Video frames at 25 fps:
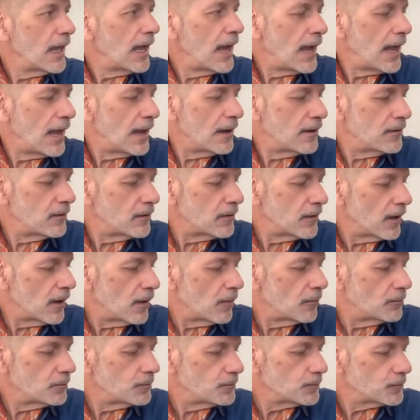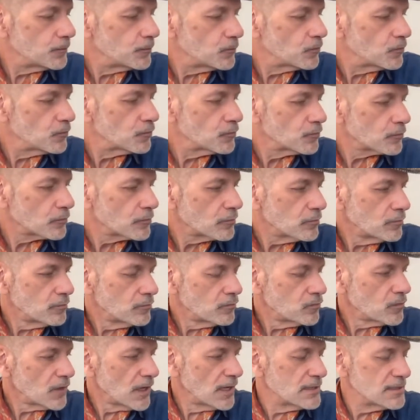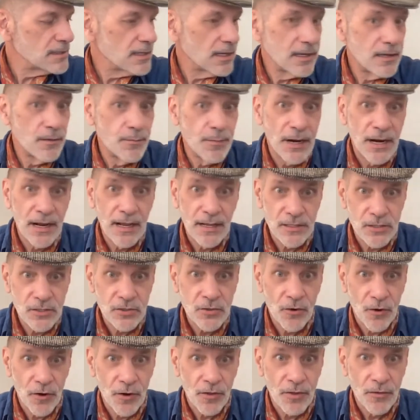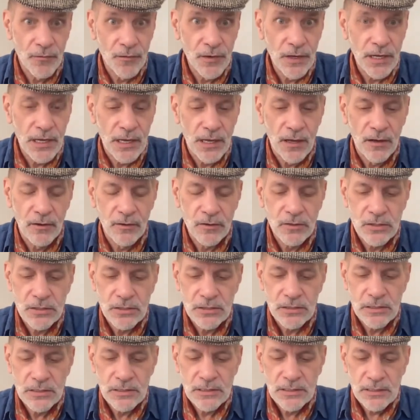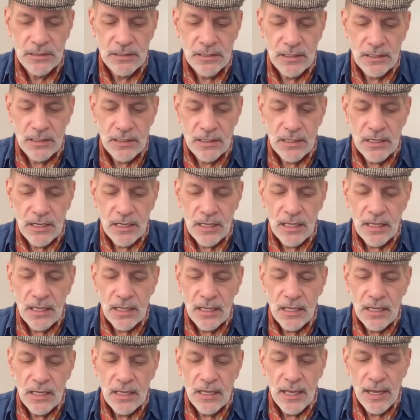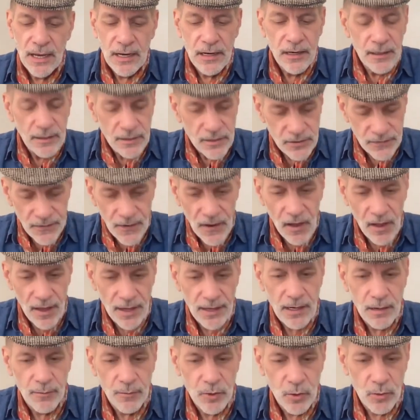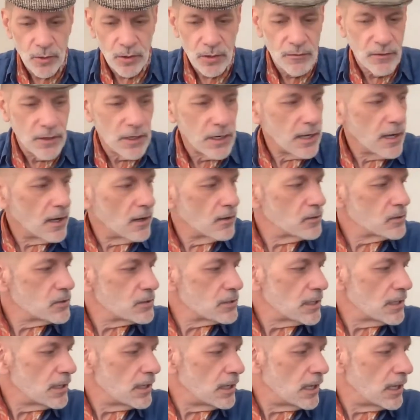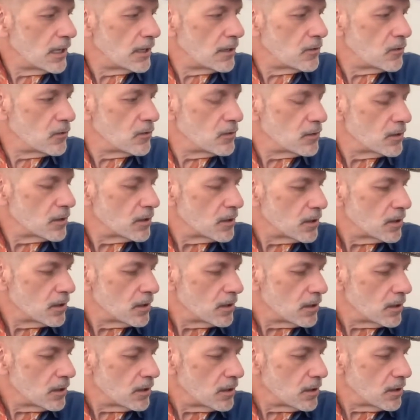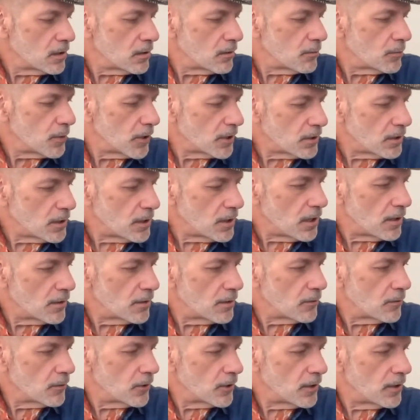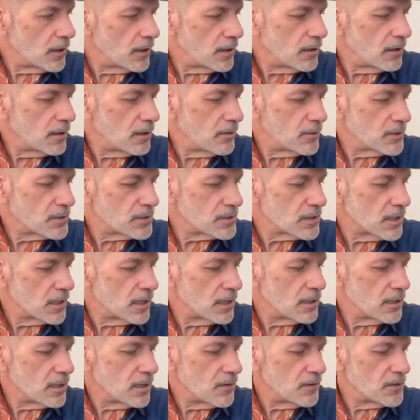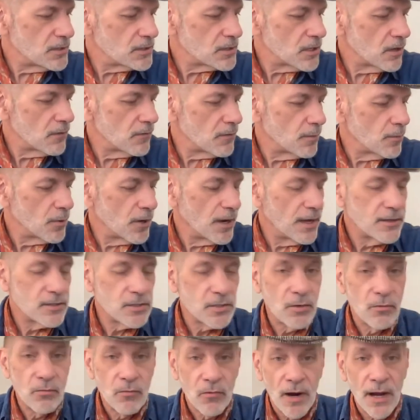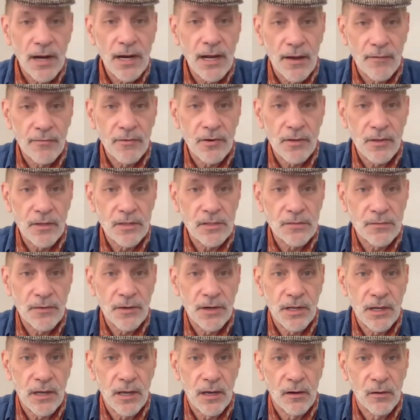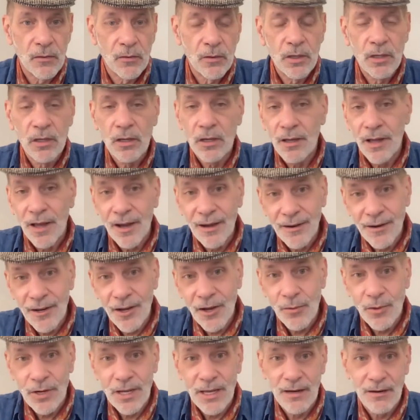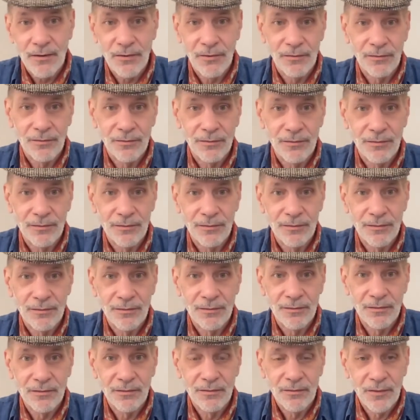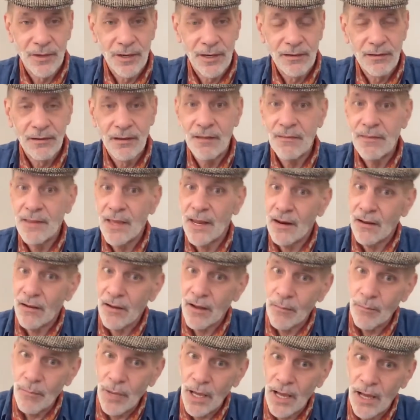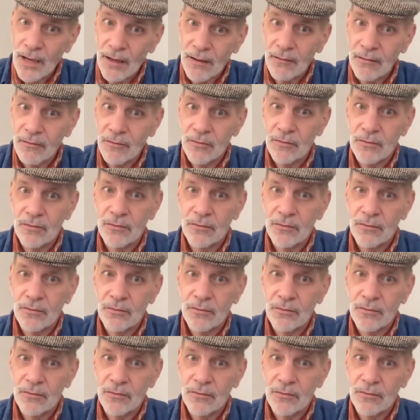And it's like, you better get started on the videos, and it's fine. I'm doing the videos, but the other one, it was like, give yourself a break. So right after this video, I'm going to go and eat. Right? And then I'll come back.